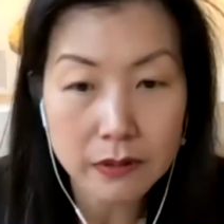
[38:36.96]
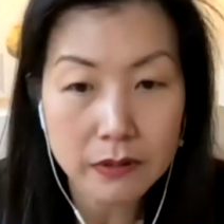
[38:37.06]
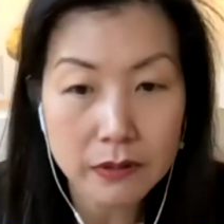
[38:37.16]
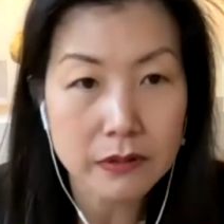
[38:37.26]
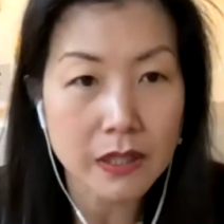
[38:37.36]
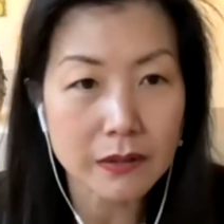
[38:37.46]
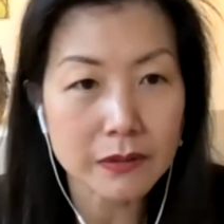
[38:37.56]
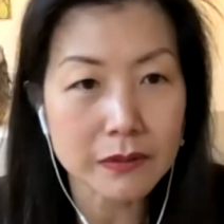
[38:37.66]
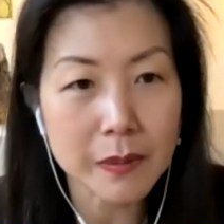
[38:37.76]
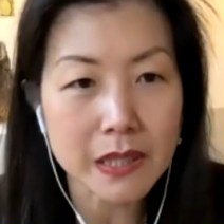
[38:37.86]
but uh,
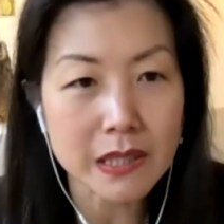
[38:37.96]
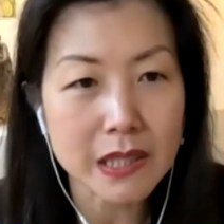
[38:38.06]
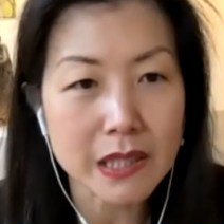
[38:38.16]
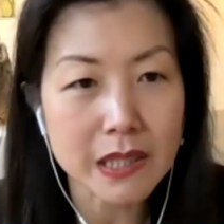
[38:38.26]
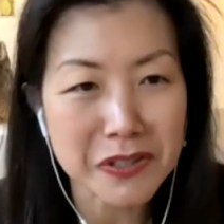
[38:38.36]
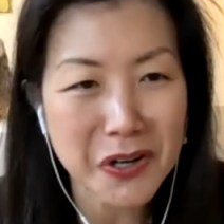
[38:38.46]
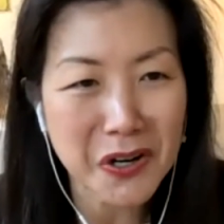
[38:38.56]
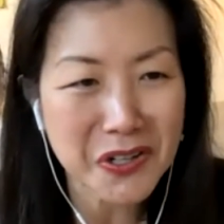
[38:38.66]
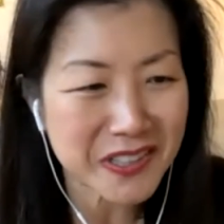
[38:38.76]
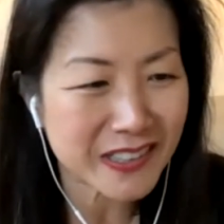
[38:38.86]
yeah, maybe Anina, you
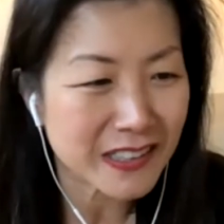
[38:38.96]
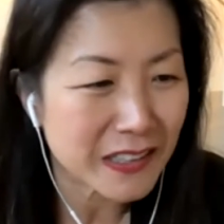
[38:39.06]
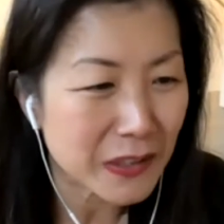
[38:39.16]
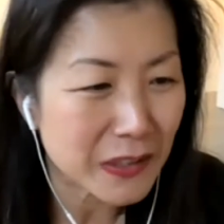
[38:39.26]
want to start?